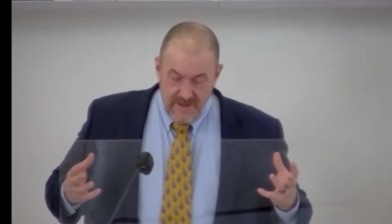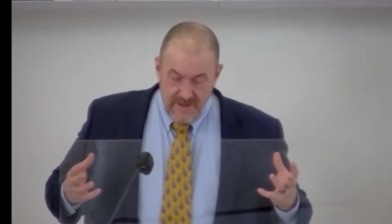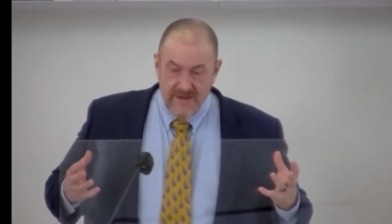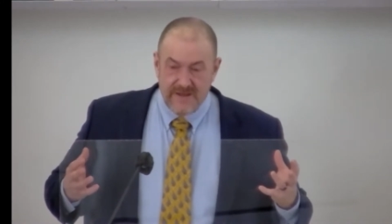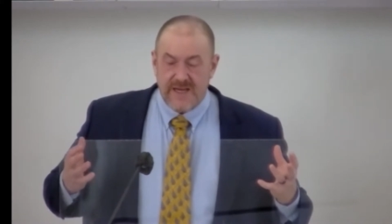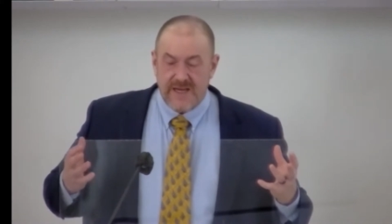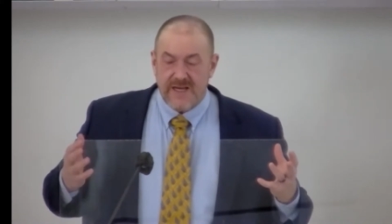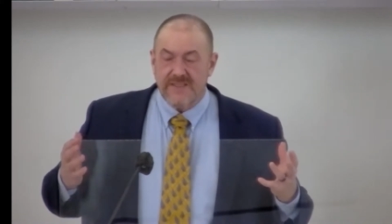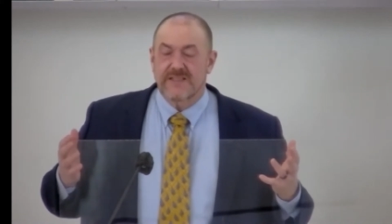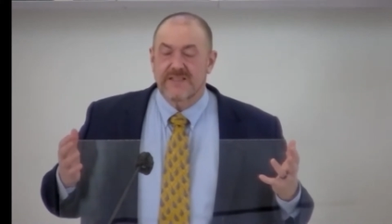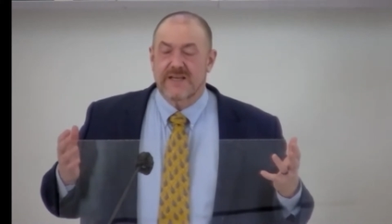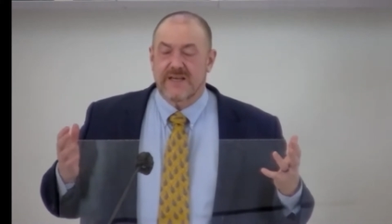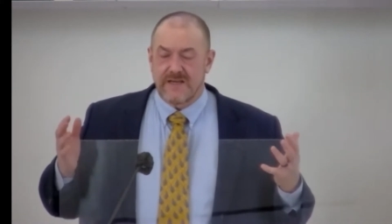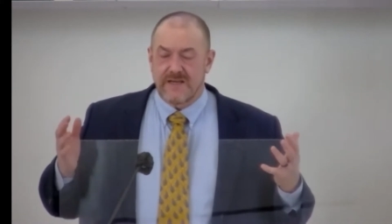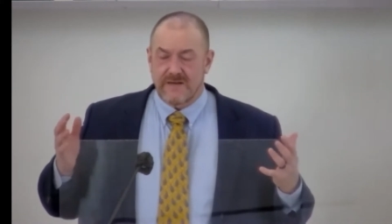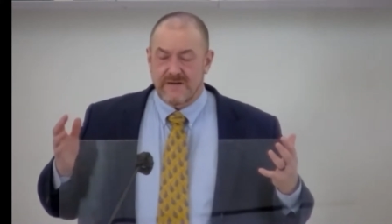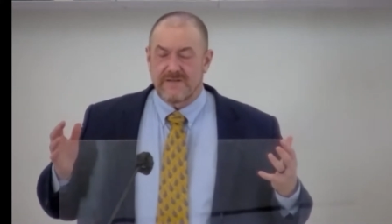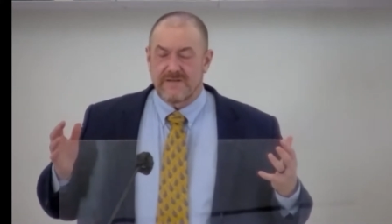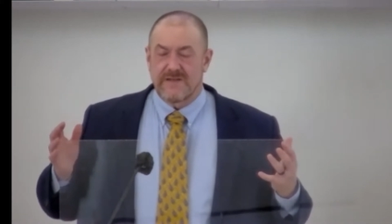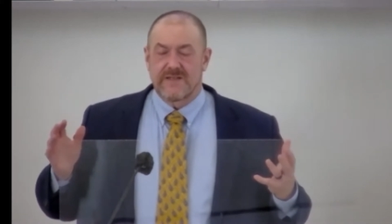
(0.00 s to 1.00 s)
Yes, I
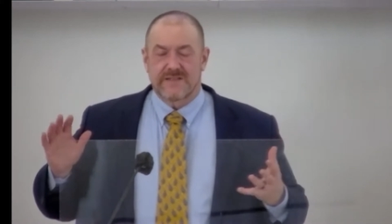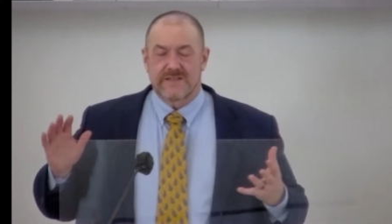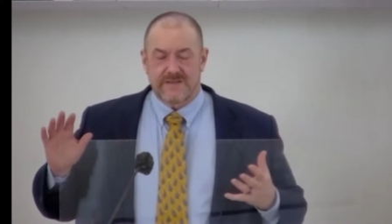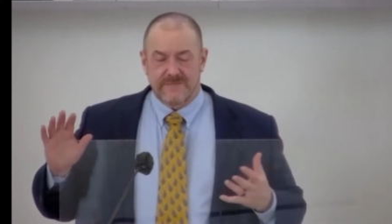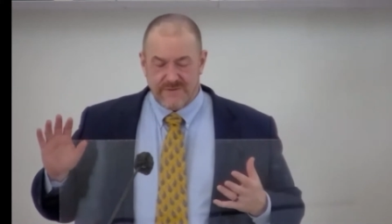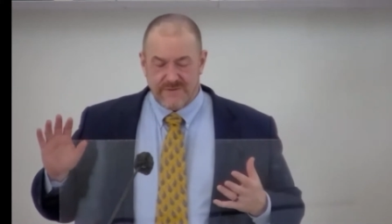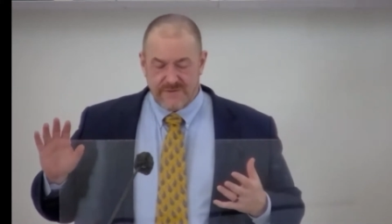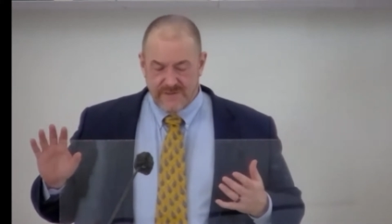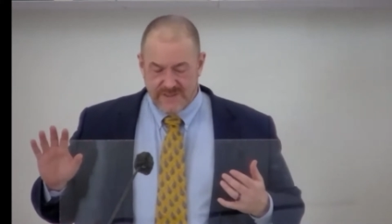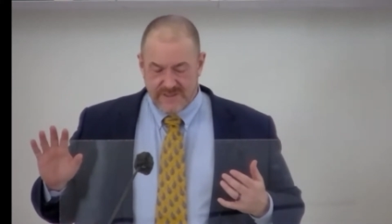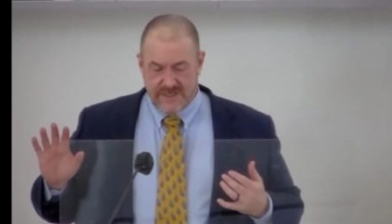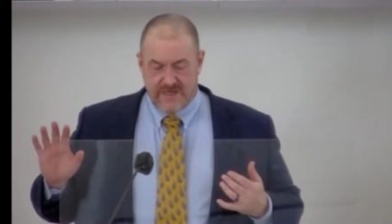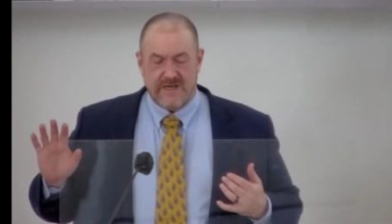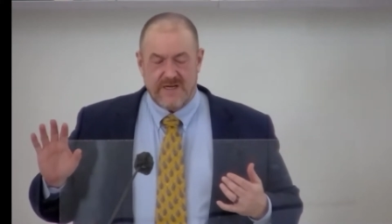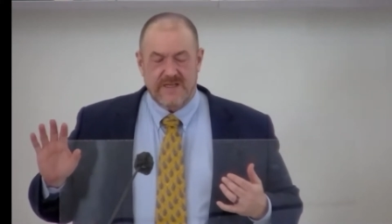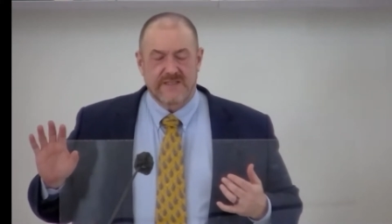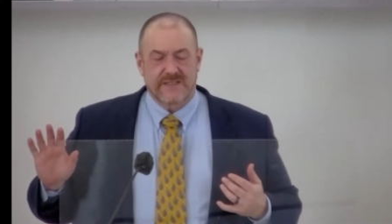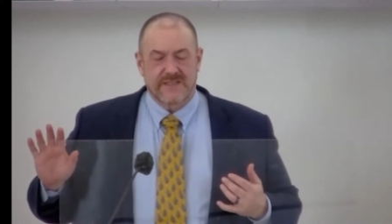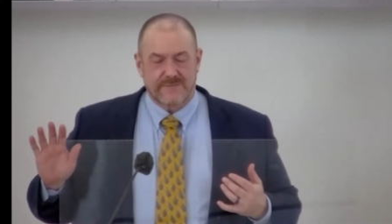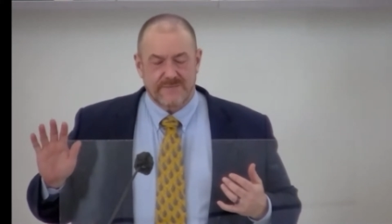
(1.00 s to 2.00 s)
know there's the Buddhist
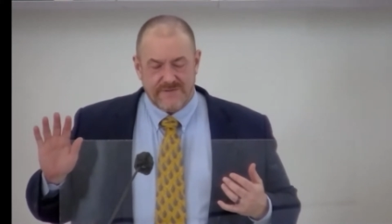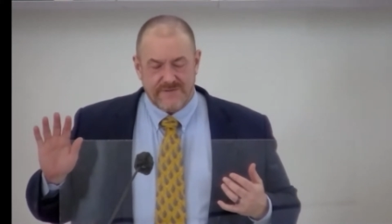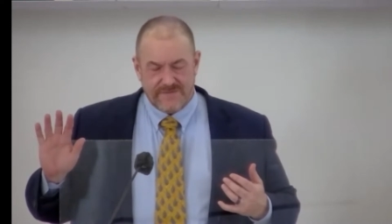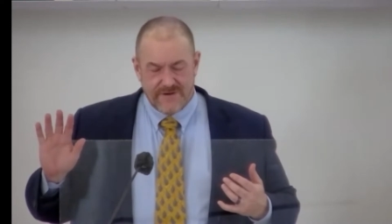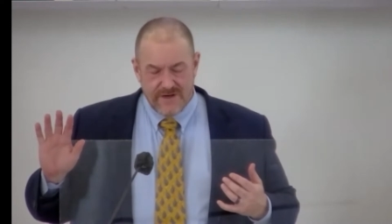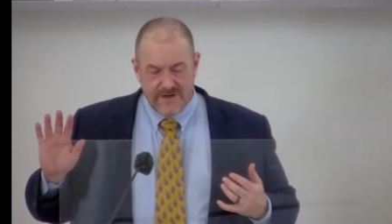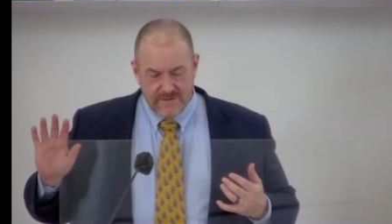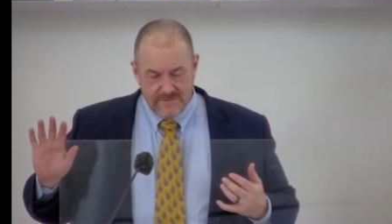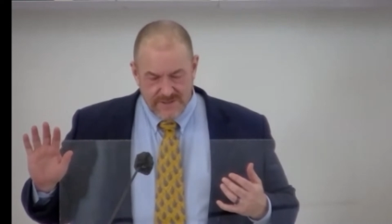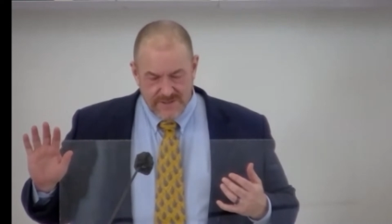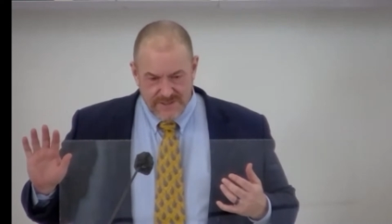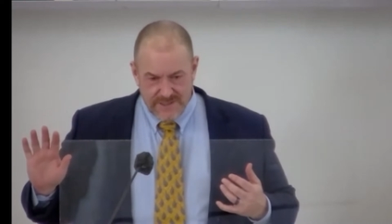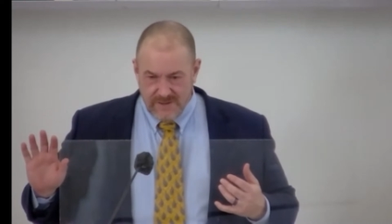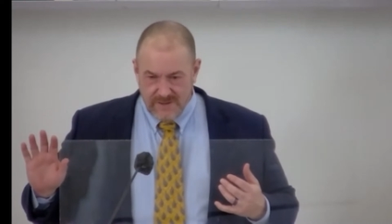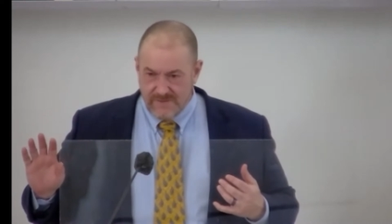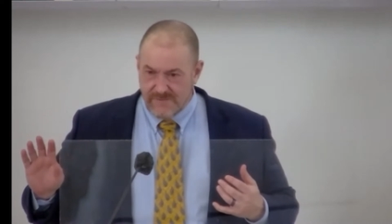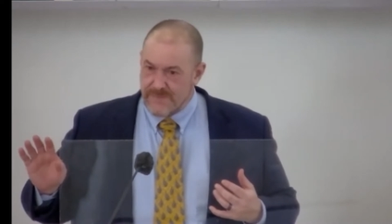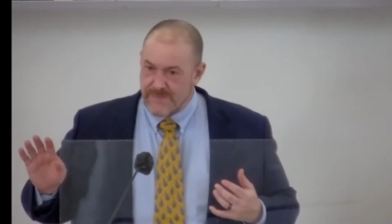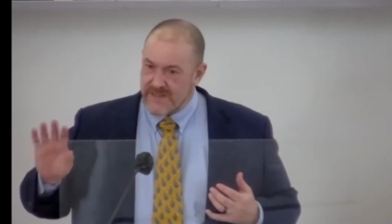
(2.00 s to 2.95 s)
concept of no self,